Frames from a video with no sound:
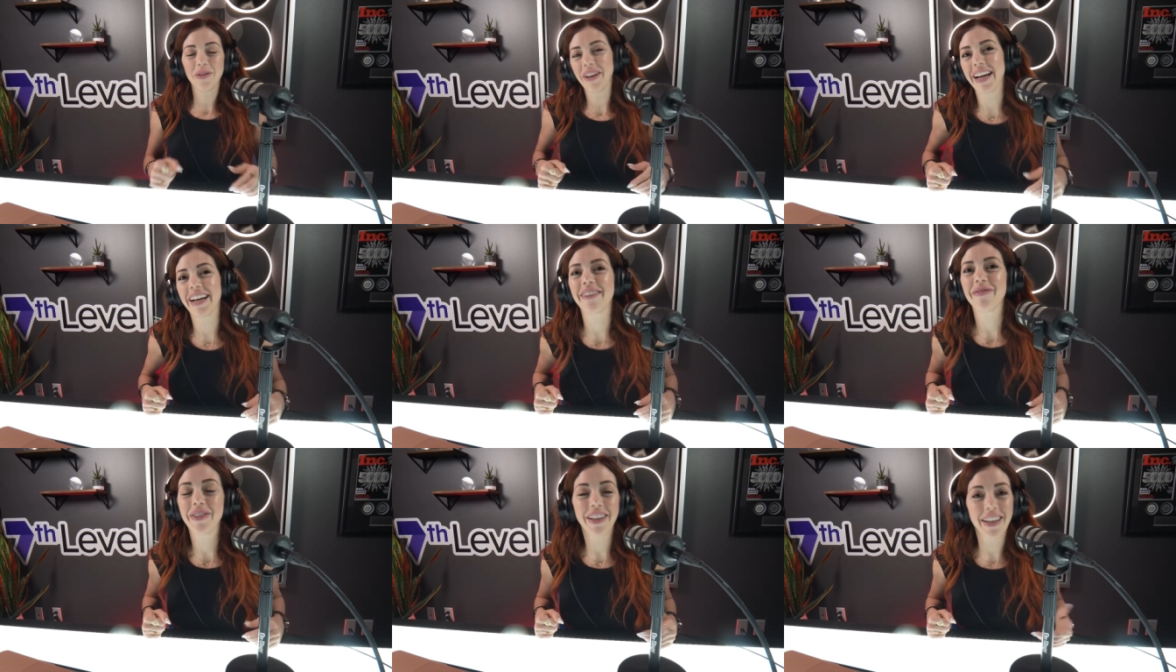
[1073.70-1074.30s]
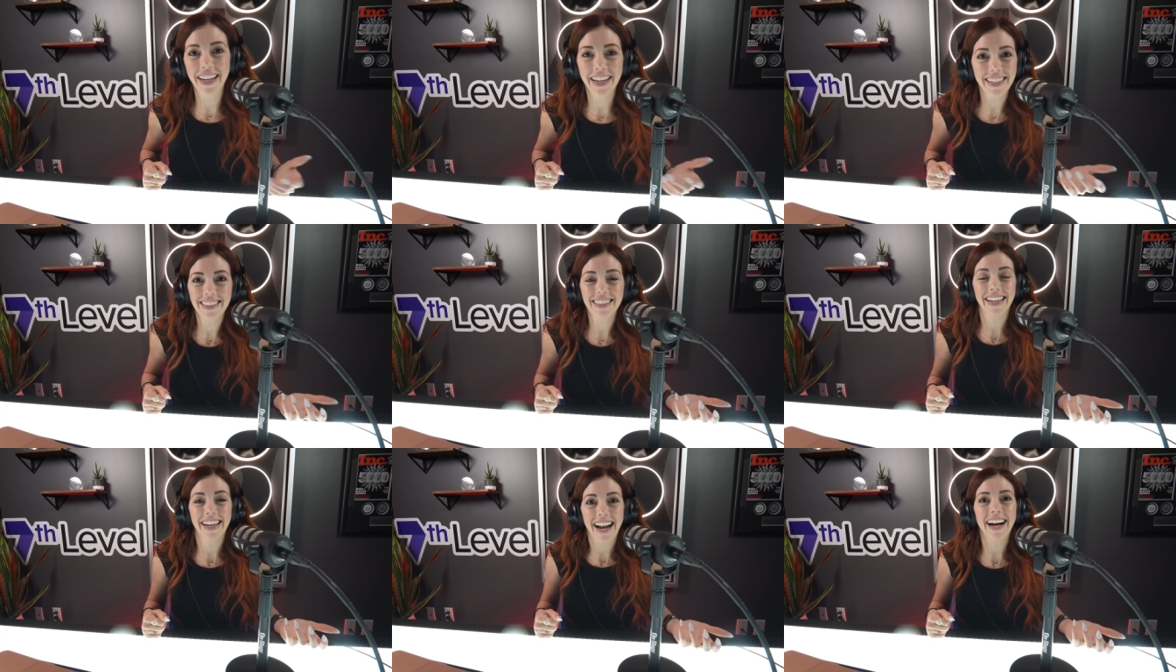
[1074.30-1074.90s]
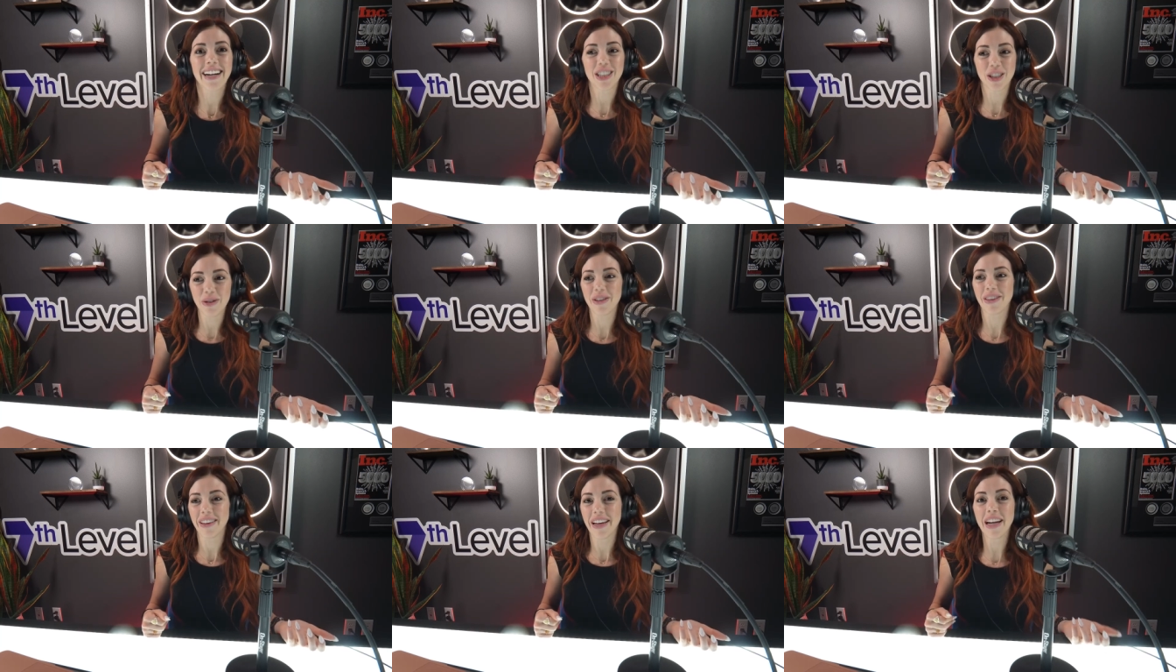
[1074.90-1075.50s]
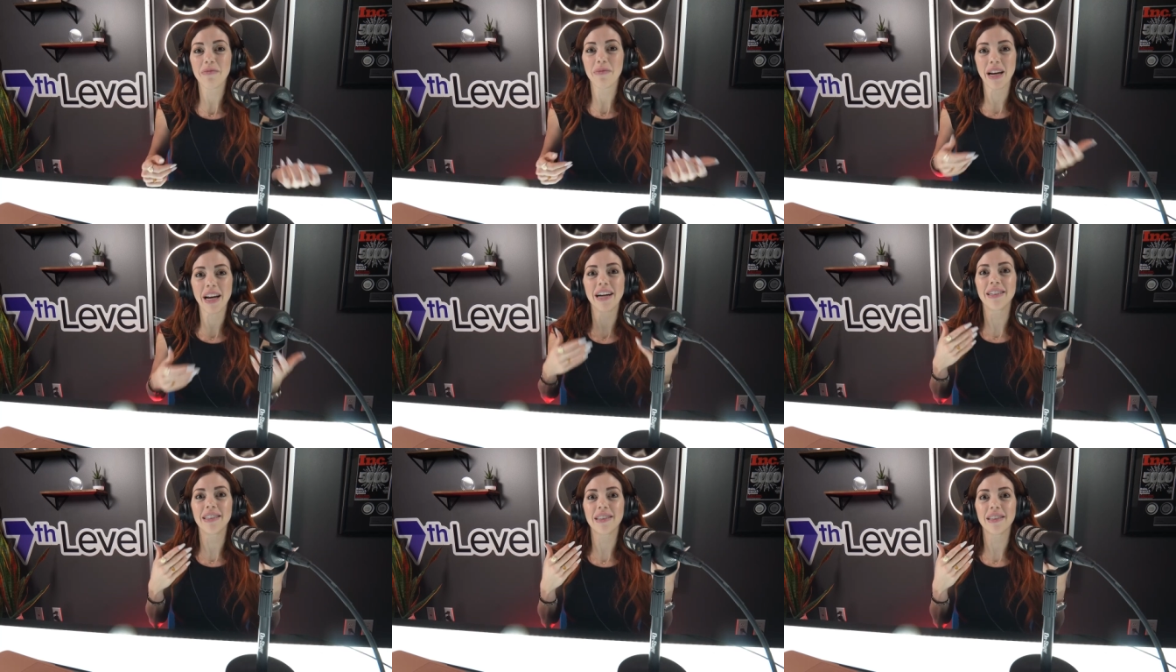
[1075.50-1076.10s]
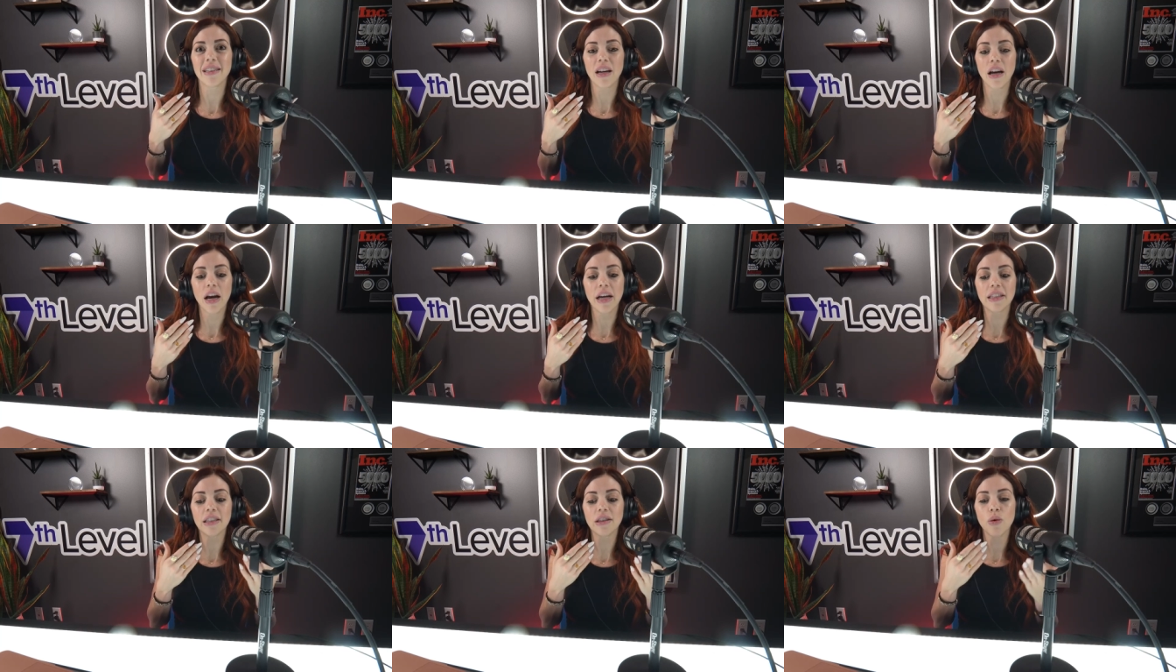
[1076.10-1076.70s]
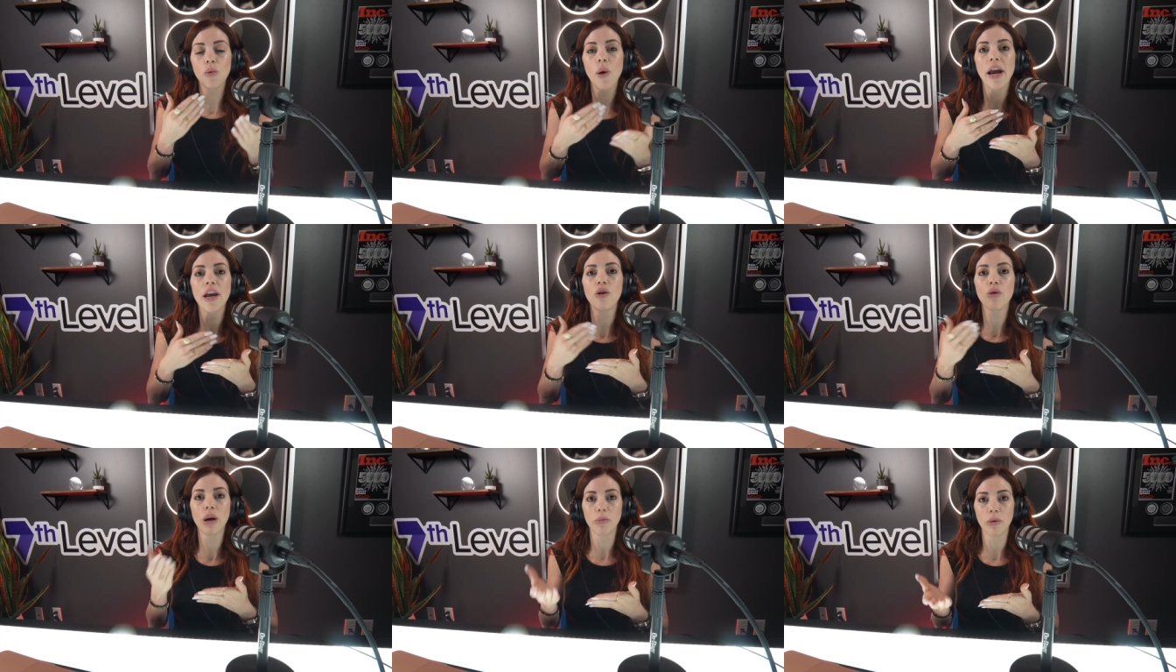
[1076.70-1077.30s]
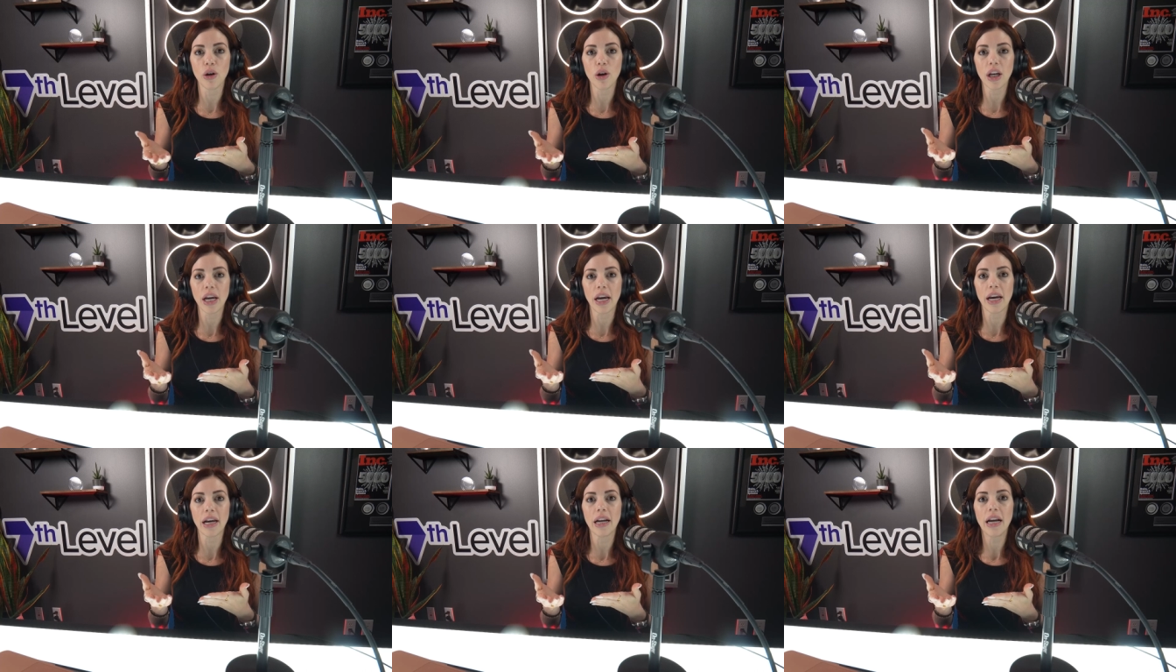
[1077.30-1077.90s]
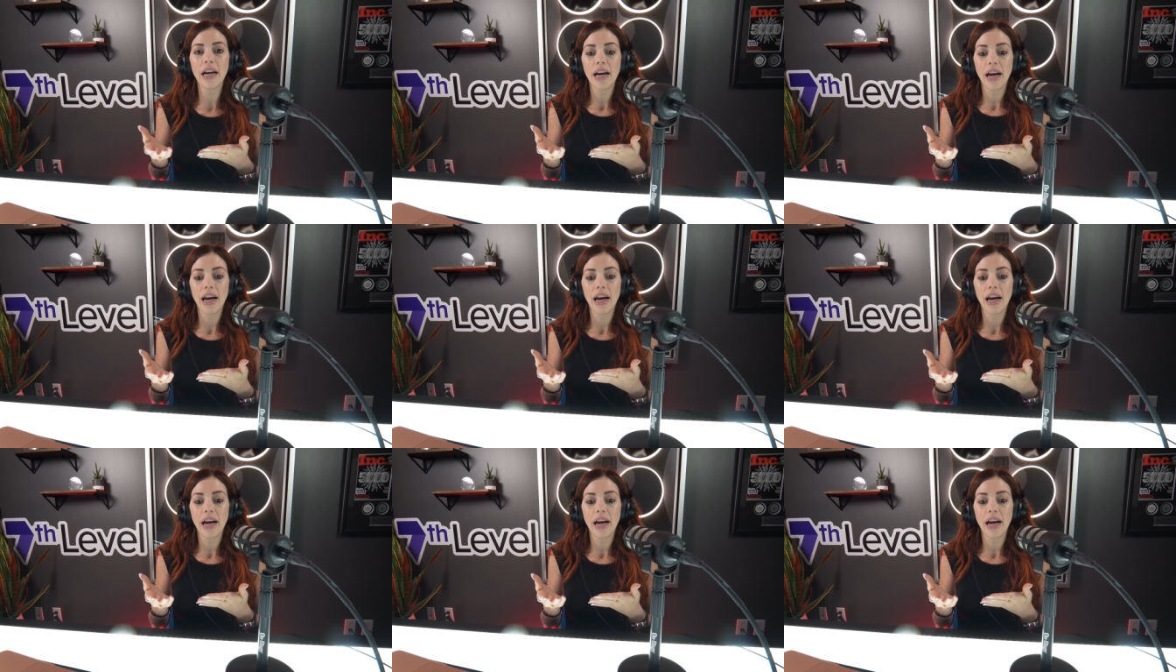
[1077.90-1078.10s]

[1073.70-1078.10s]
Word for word: I'm like, but it's an actual thing because it's the way you communicate.